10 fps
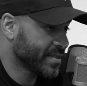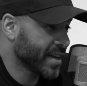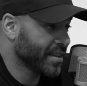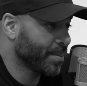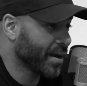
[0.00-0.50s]

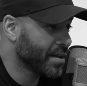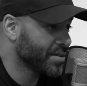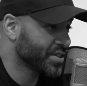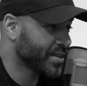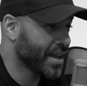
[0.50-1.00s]
take the
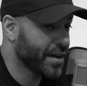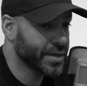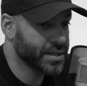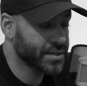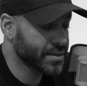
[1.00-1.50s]
plunge, and now
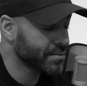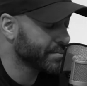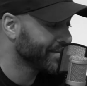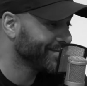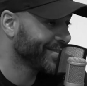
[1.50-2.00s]
he's,
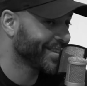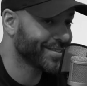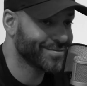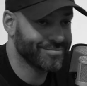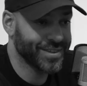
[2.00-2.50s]

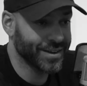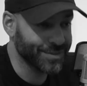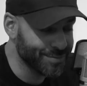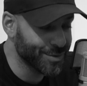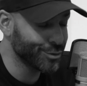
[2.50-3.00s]

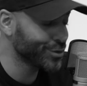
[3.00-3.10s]
all